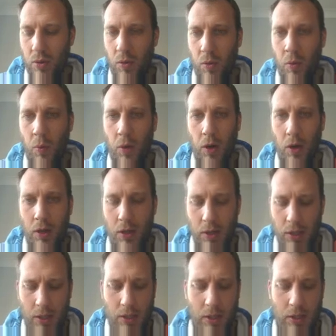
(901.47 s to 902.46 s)

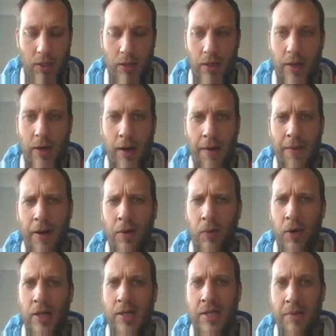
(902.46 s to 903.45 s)
was, and then I
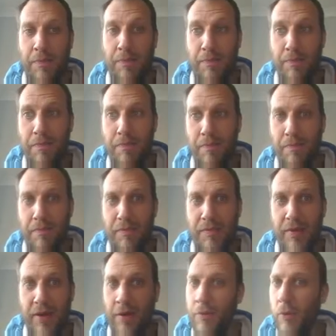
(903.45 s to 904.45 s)
want it to
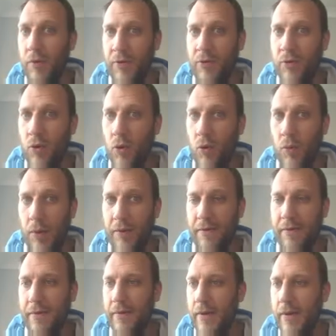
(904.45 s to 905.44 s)
tell me what the score
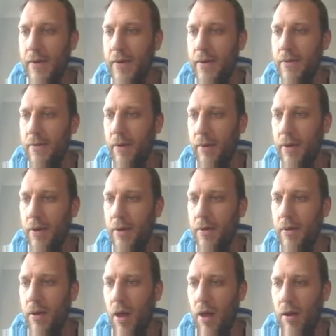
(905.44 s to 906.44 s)
was. So I'm going to
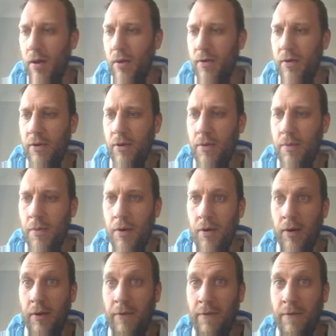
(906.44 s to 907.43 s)
go to
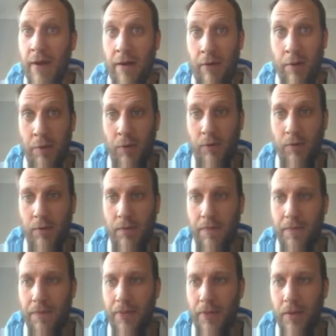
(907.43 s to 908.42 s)
my variables,
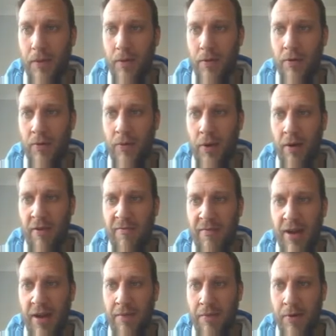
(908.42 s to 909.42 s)
which is where I've
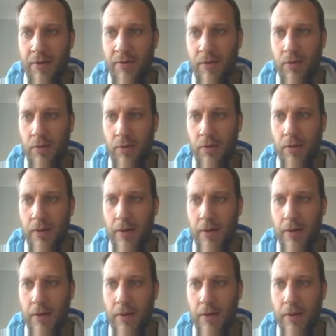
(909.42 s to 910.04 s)
made my score,